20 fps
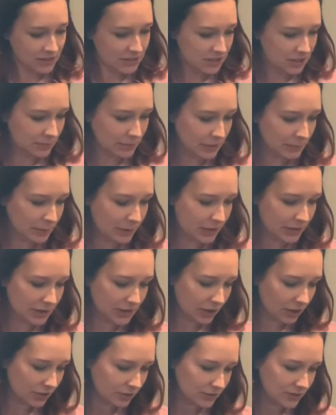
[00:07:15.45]
So we put
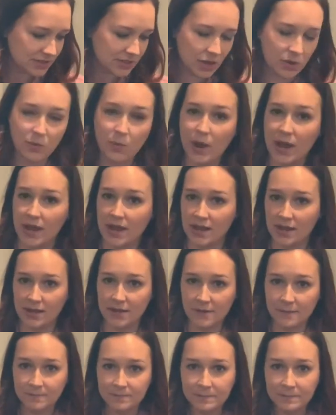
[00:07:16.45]
those away.